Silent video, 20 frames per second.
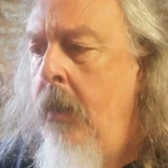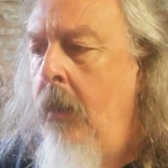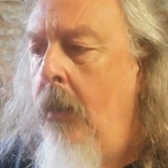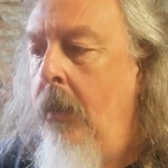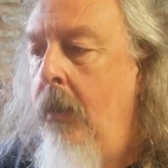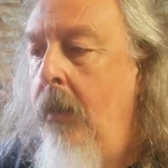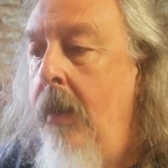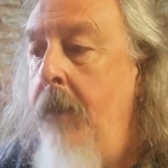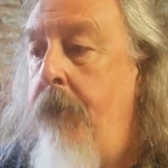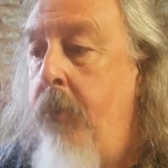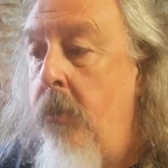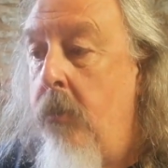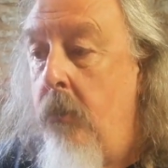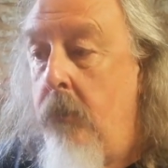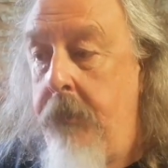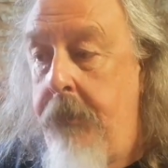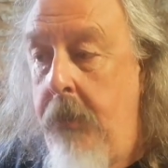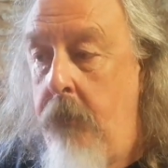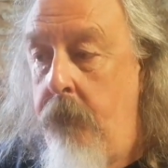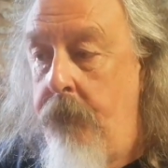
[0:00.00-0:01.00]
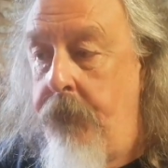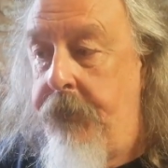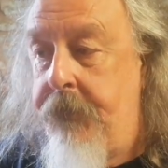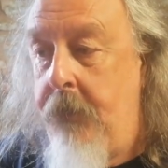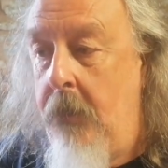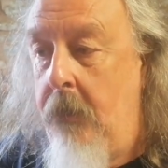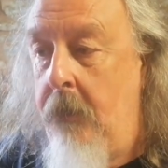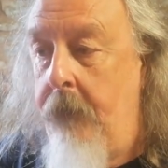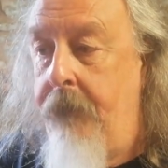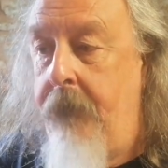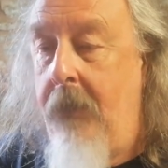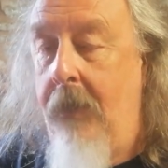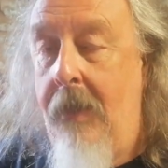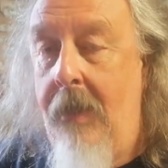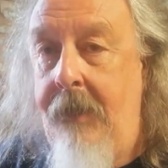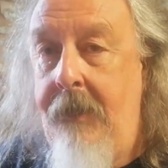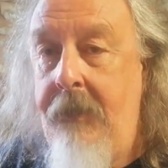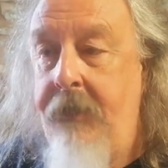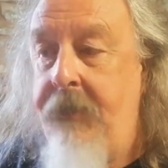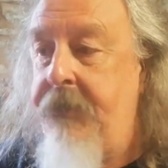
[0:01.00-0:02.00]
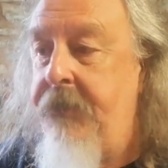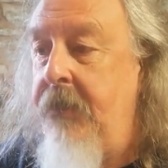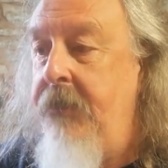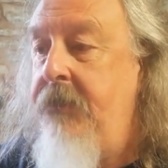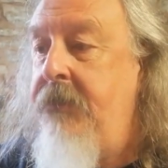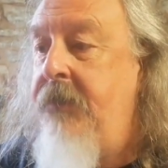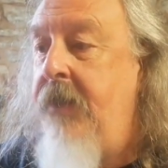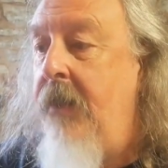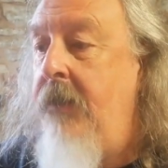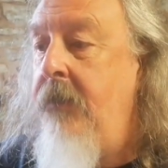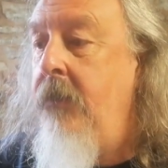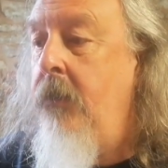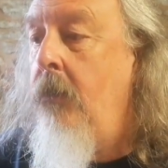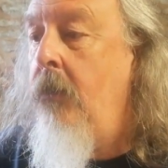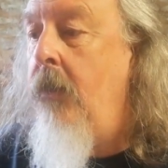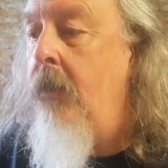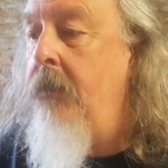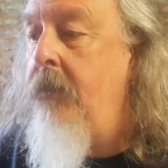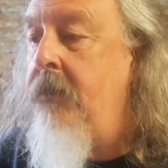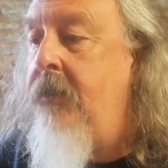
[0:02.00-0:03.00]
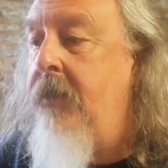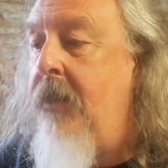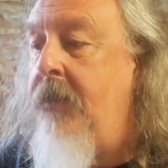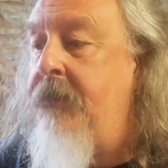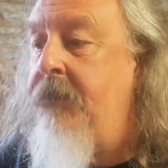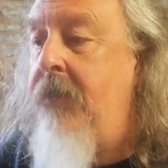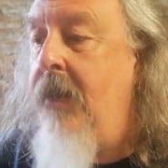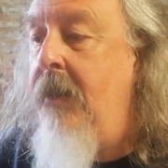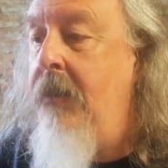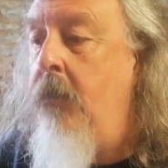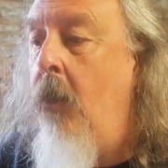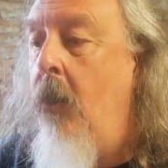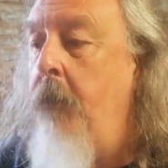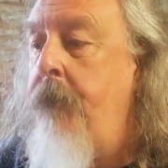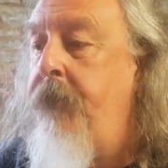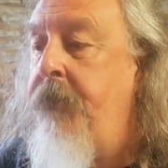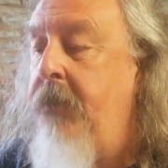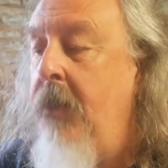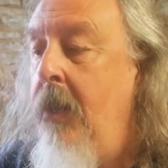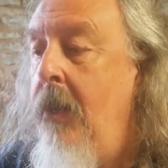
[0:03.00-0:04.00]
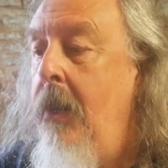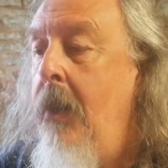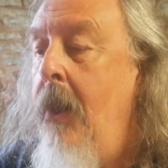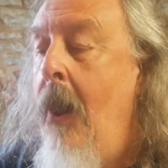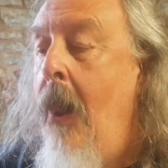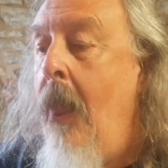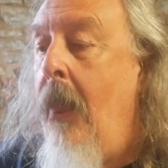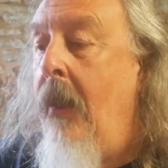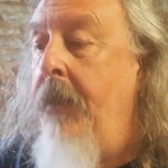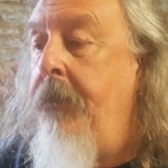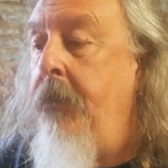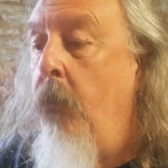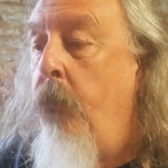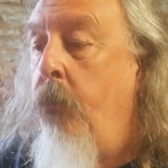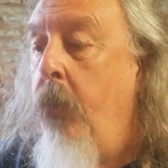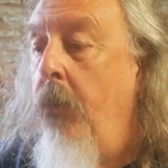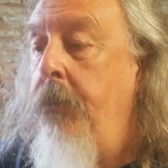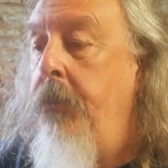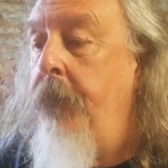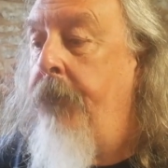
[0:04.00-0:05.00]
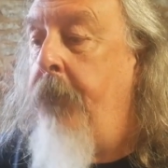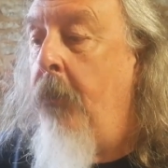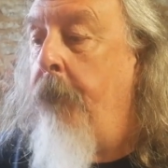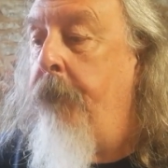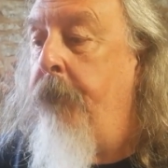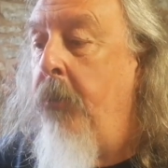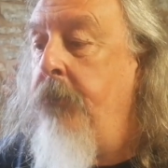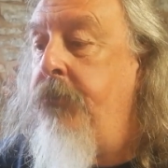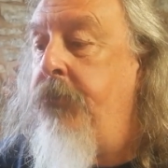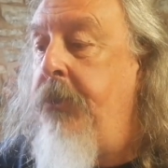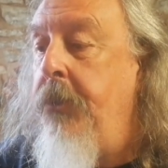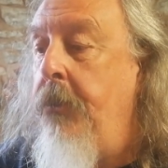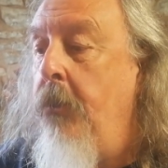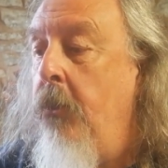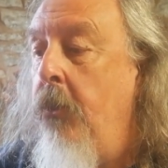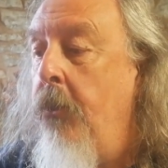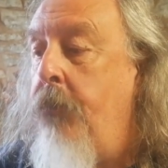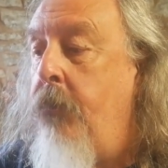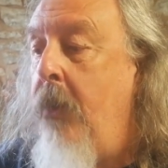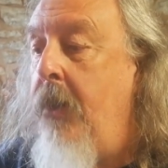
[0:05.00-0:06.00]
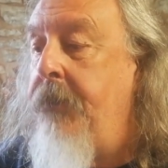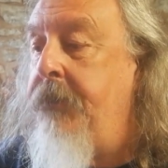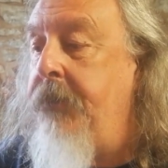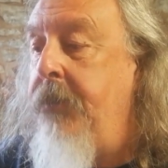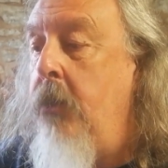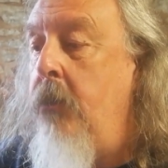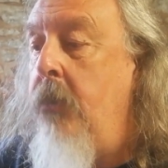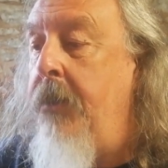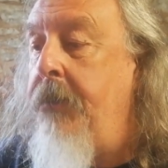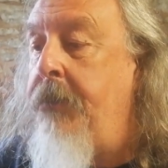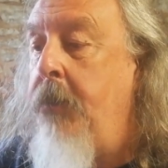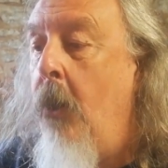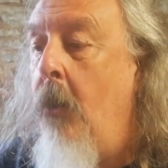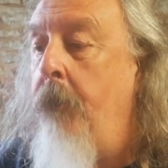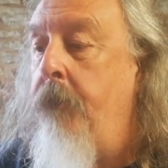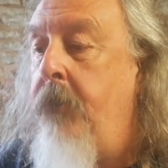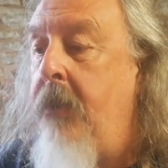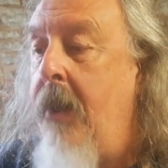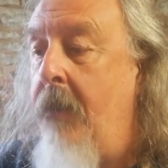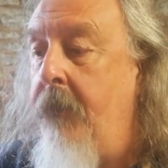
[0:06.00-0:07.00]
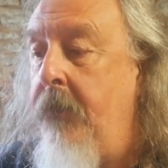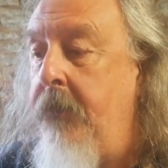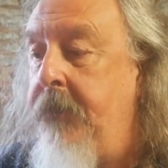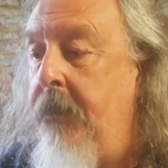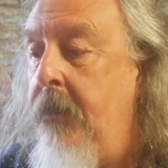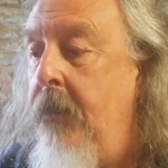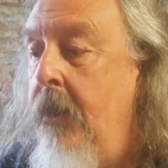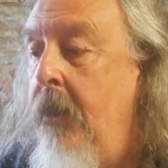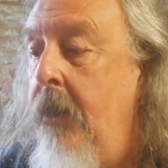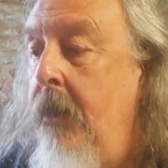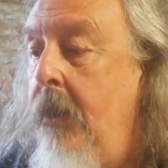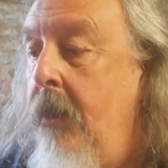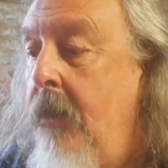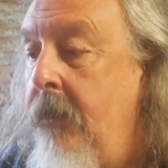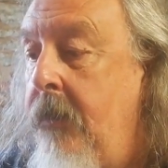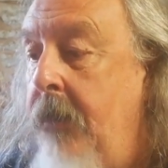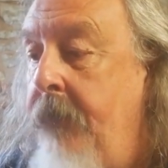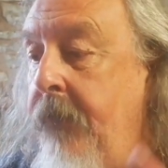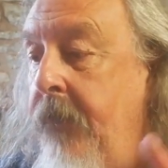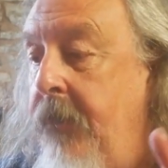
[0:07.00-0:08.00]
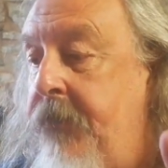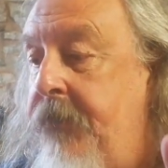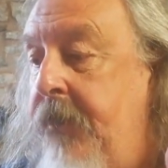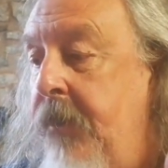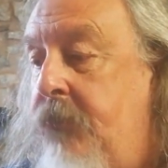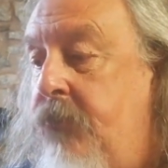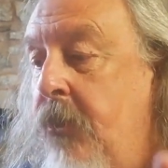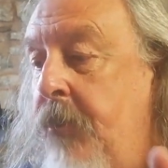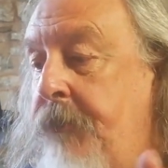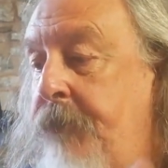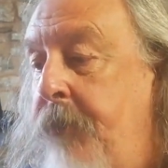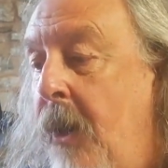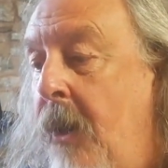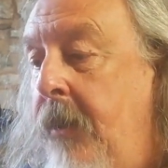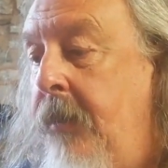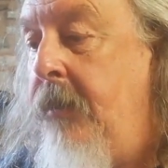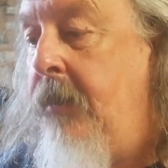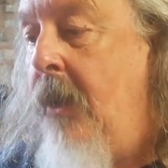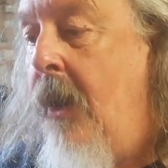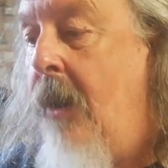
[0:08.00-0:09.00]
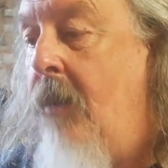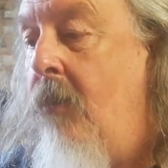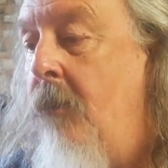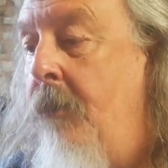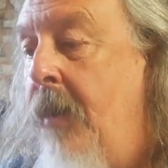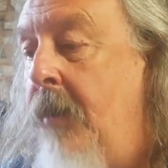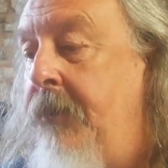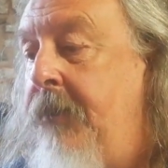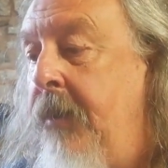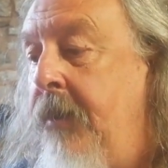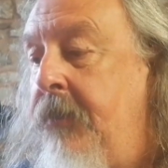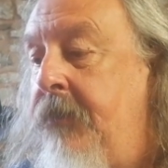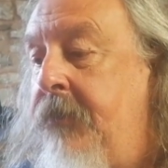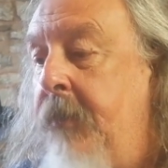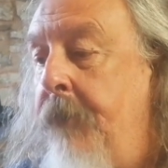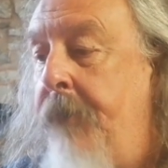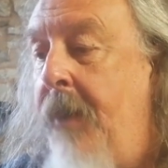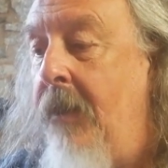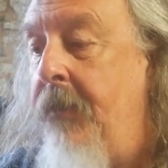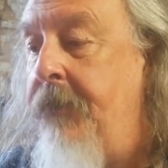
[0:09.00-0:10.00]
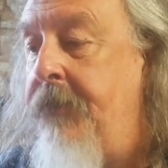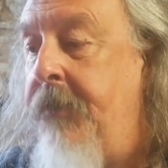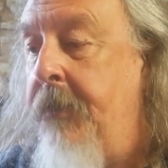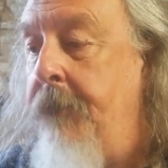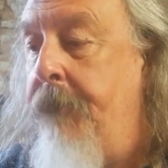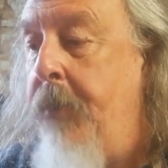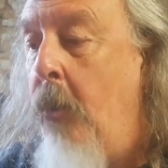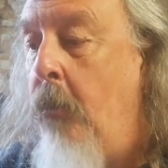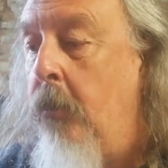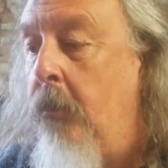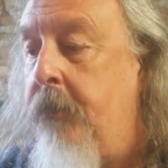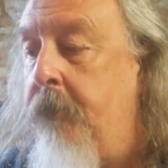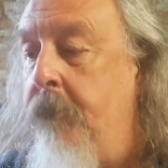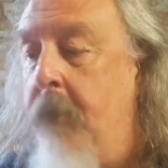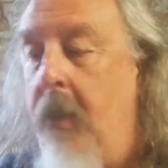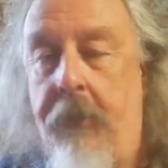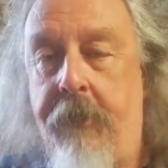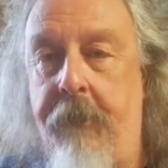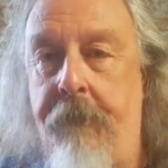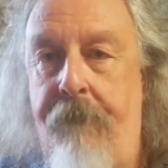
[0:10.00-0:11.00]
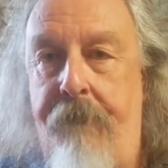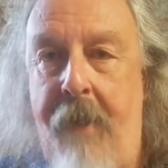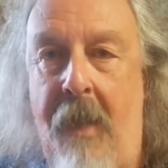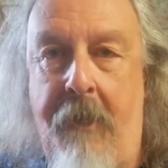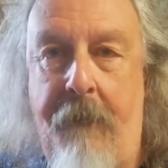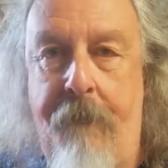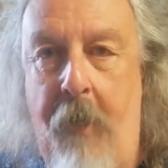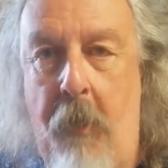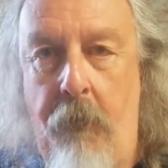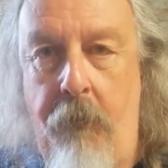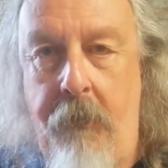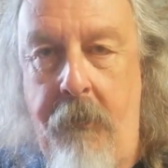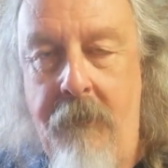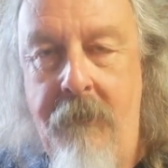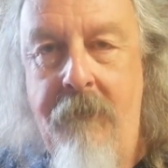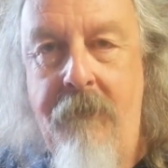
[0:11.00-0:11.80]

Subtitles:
Liberal use of late centennial and cascade hops lend a wonderful punchy northwest US hop character, giving citrus pine aromatics to balance the bold malt backbone.